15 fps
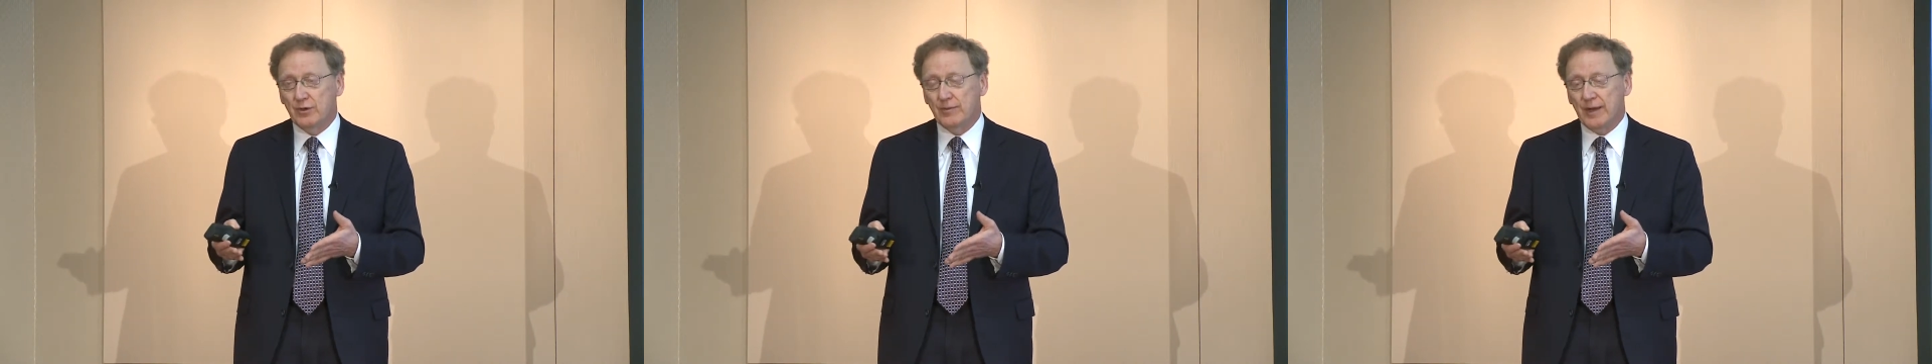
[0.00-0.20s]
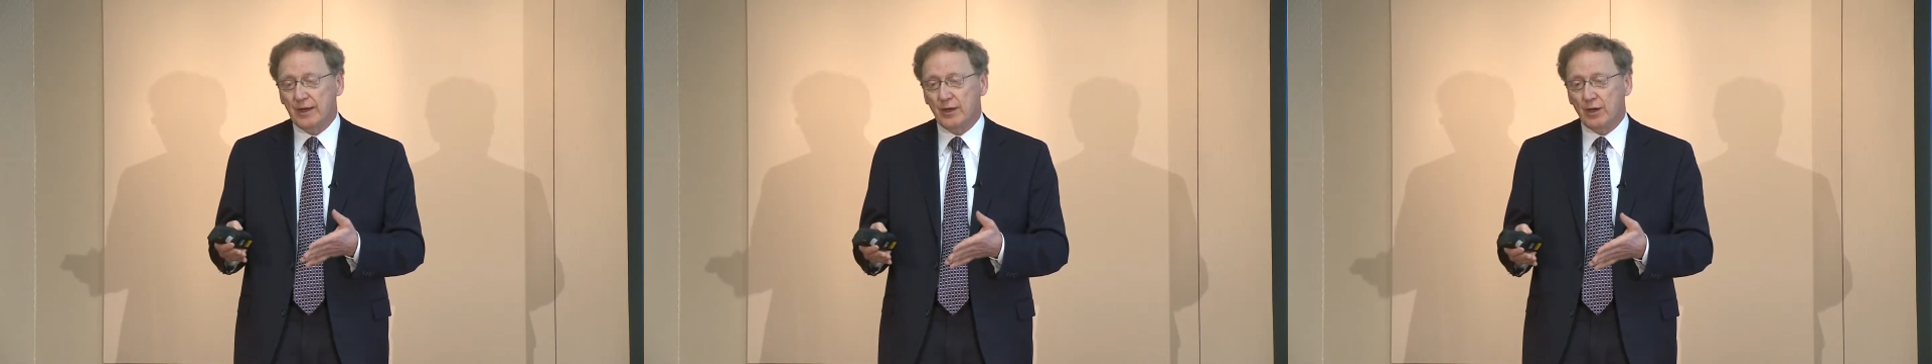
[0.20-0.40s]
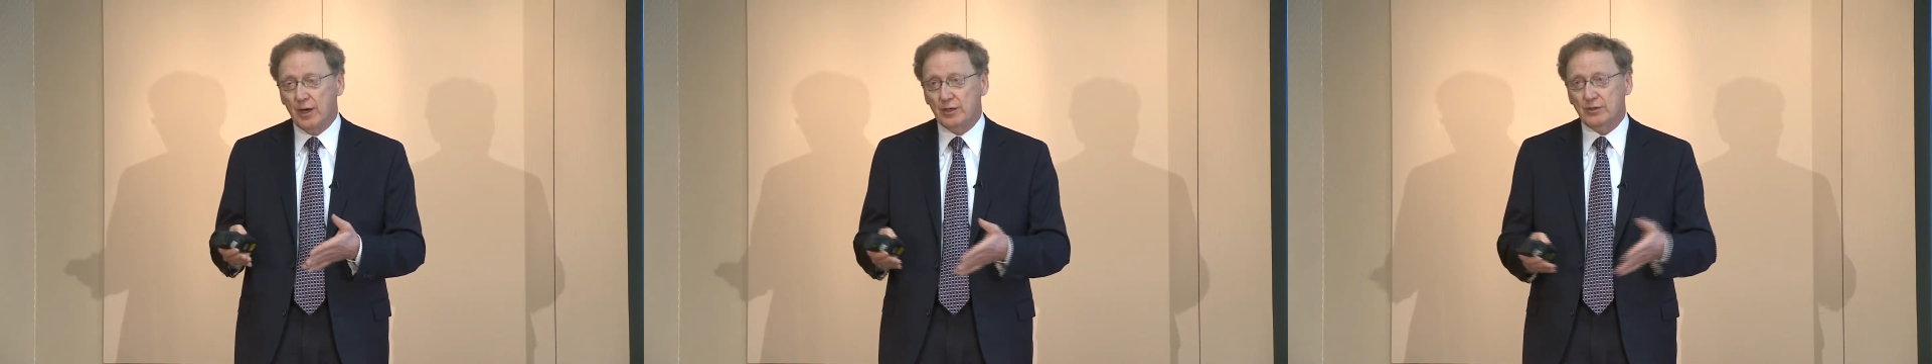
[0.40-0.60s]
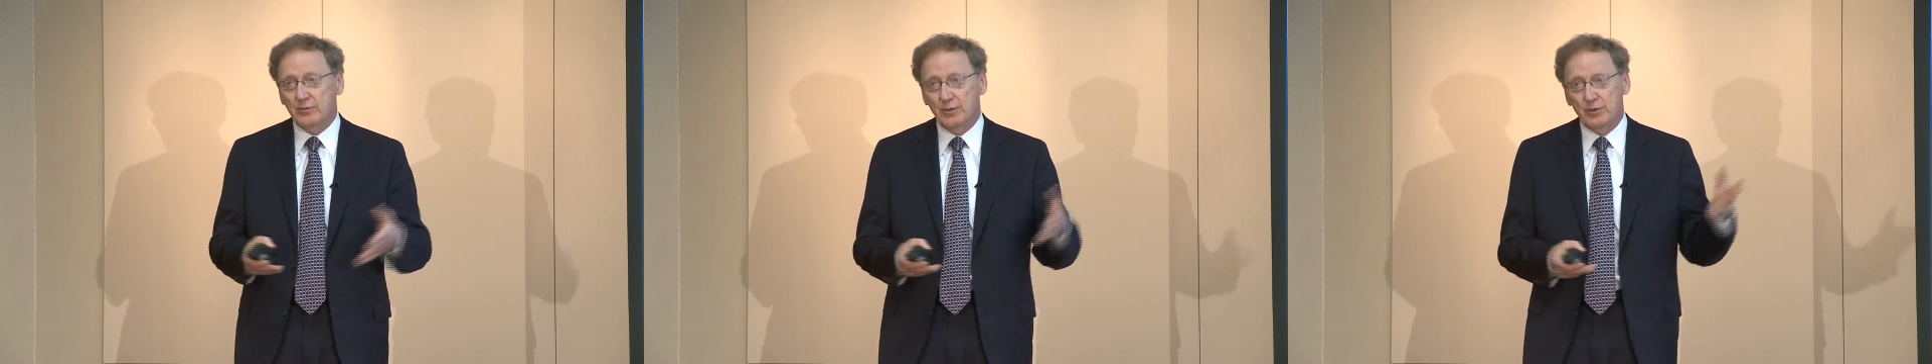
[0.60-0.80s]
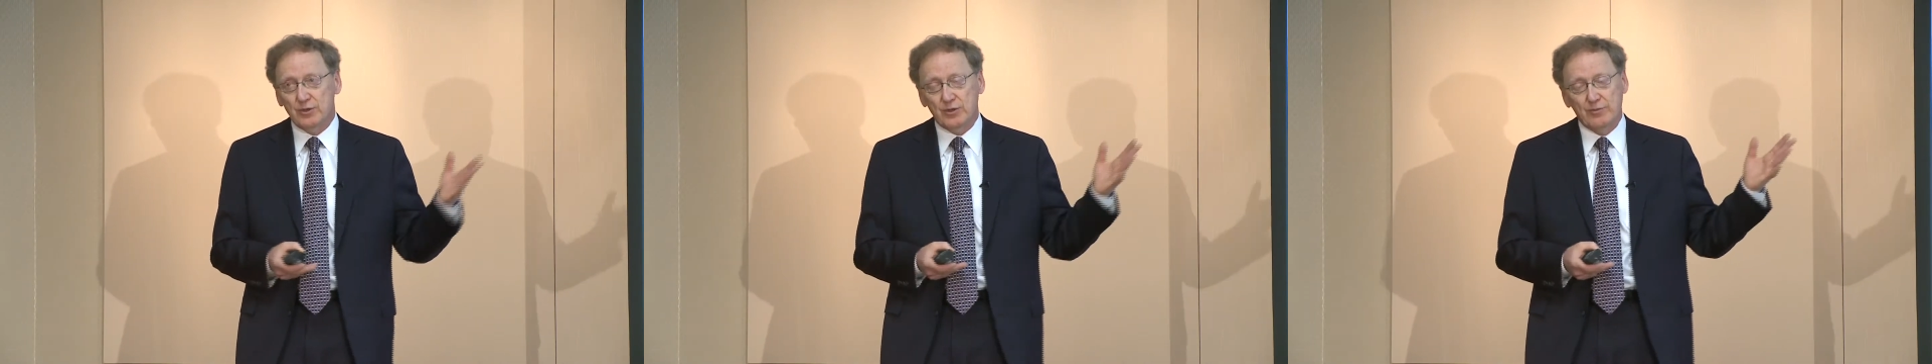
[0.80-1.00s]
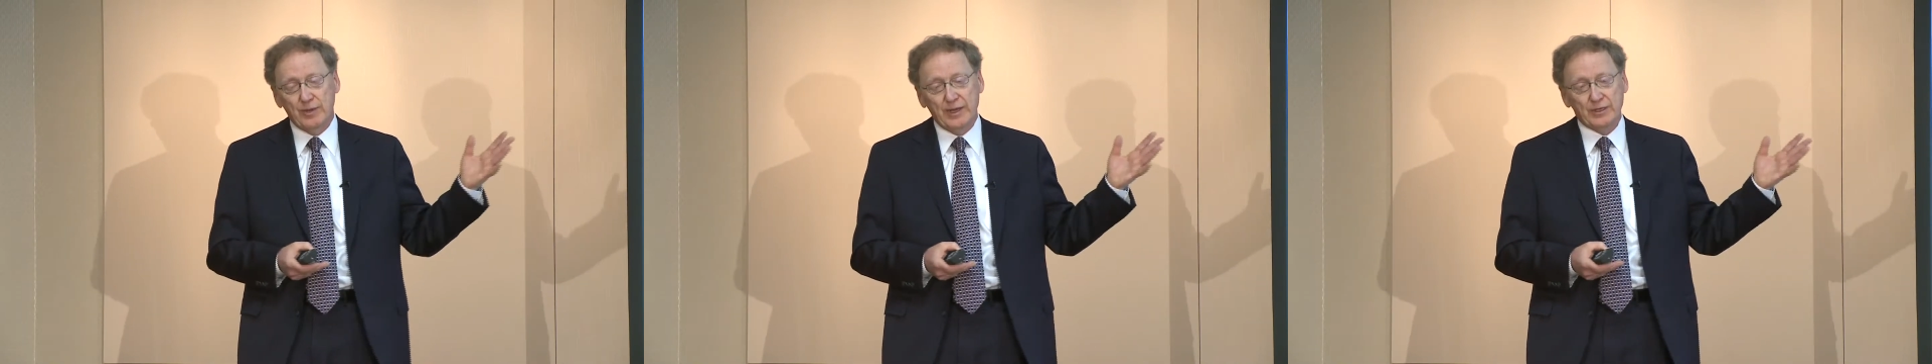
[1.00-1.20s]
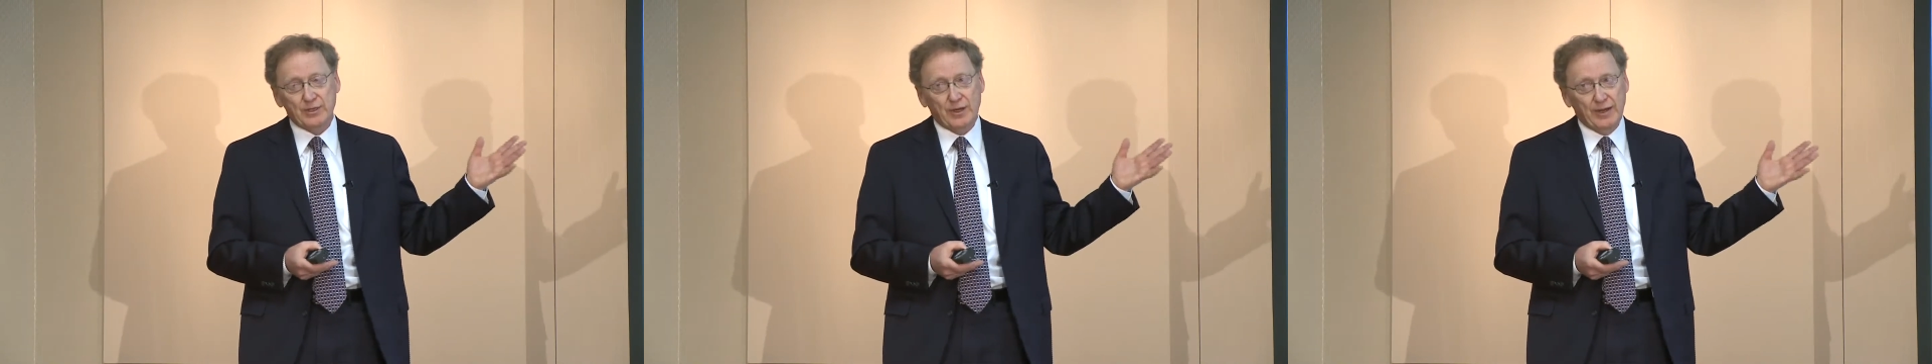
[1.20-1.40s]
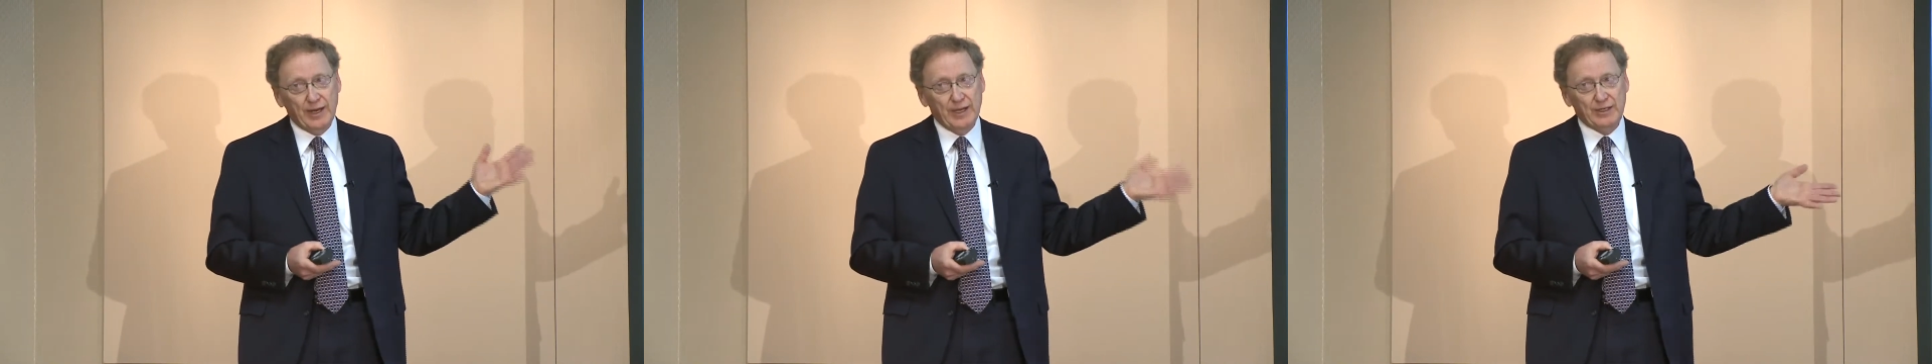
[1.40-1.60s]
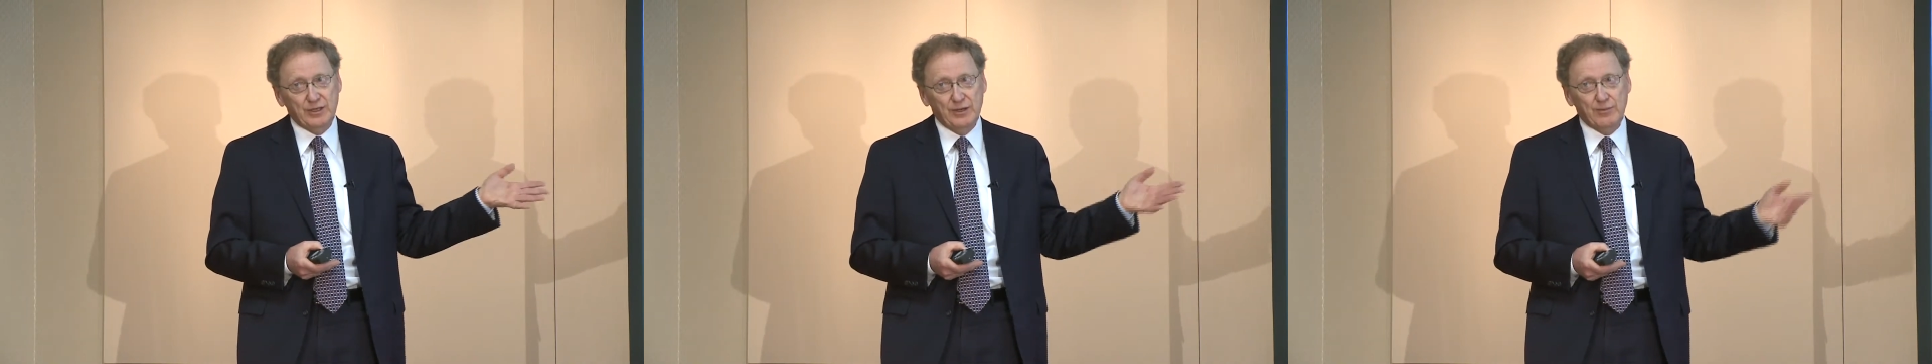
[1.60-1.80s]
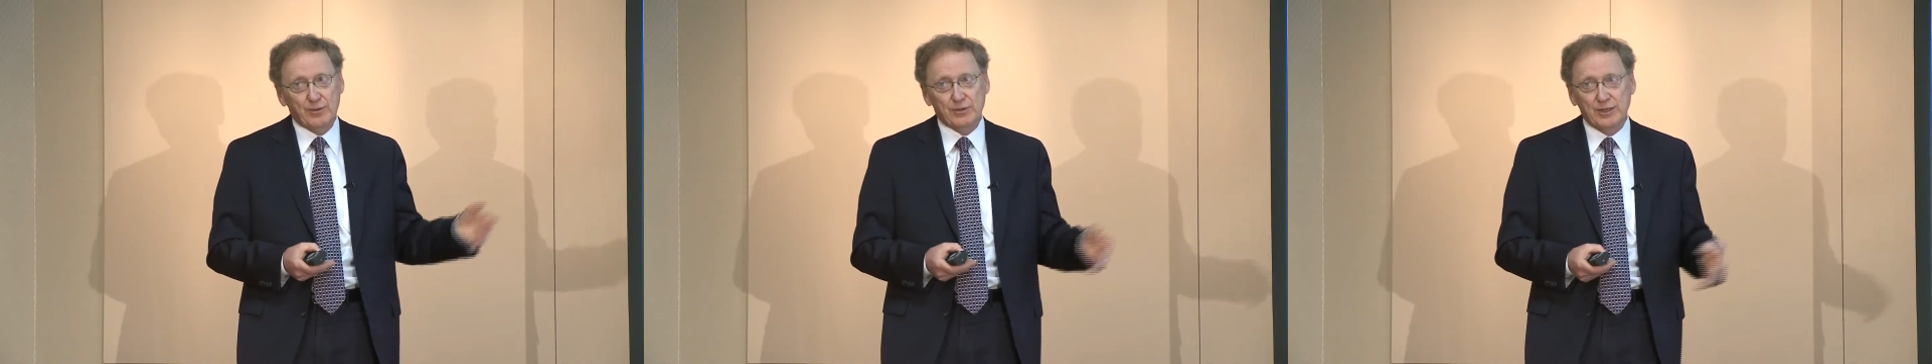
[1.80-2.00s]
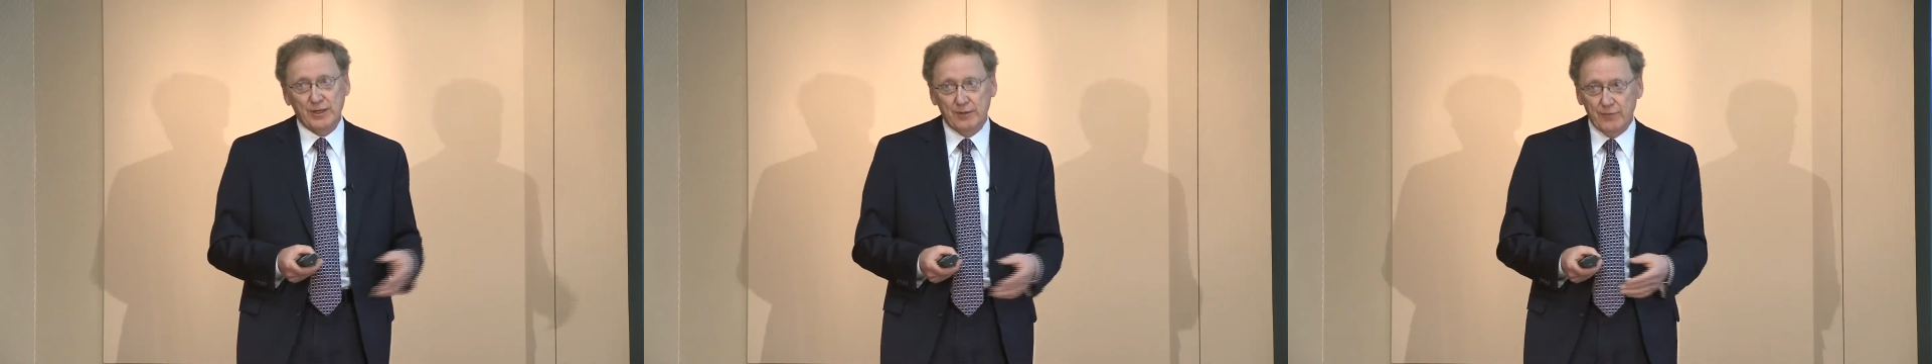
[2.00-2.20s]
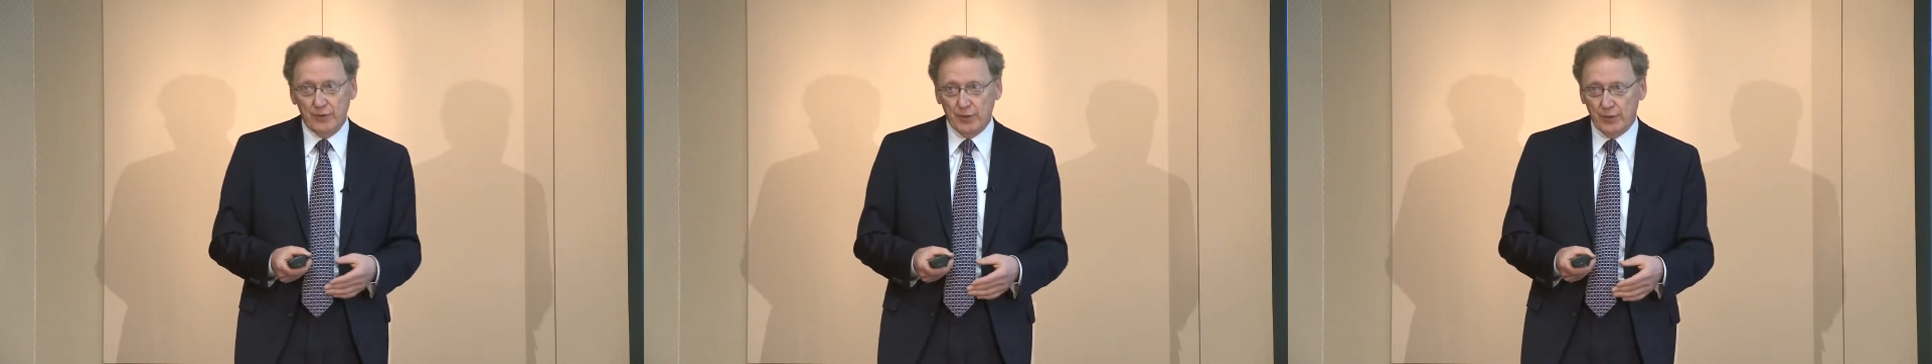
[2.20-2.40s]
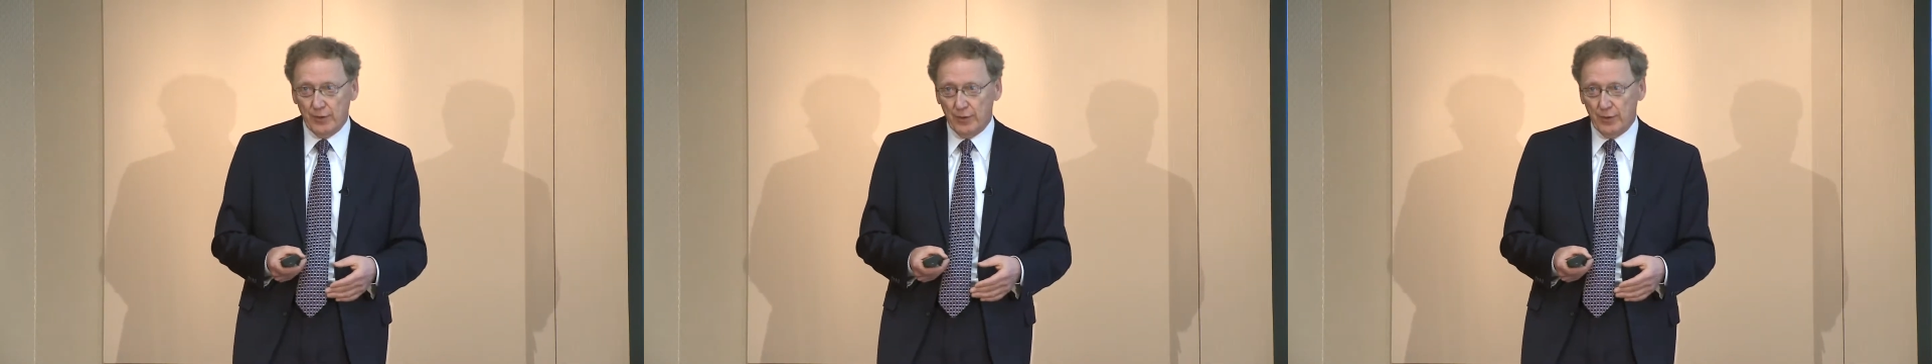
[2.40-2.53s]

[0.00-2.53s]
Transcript: can make a contribution based on 18% of your